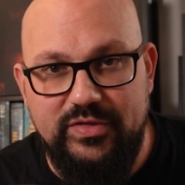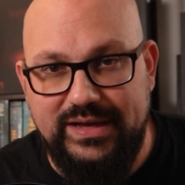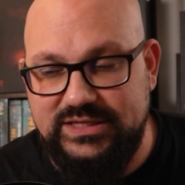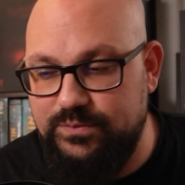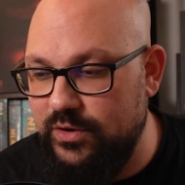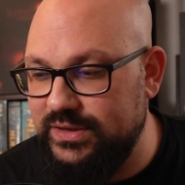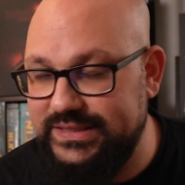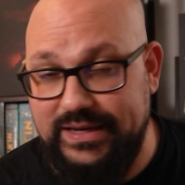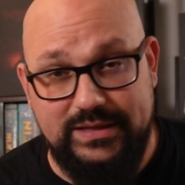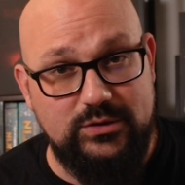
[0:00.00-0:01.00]
the
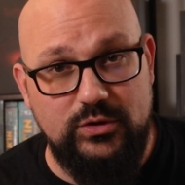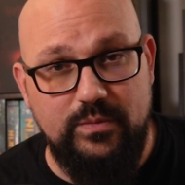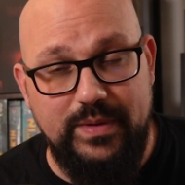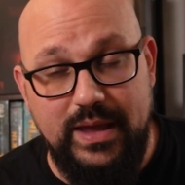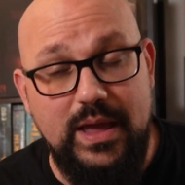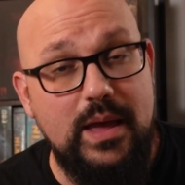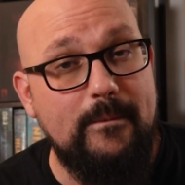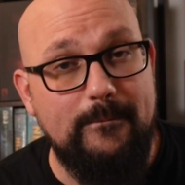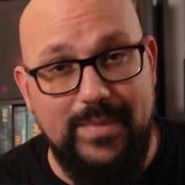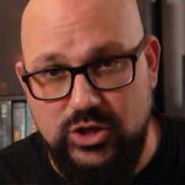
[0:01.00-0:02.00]
experience is going to be
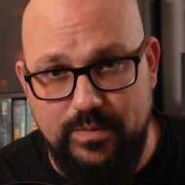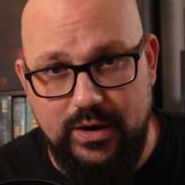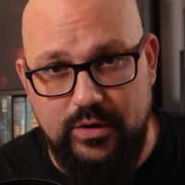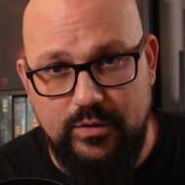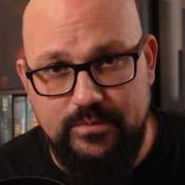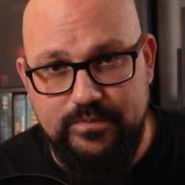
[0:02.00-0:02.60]
much better.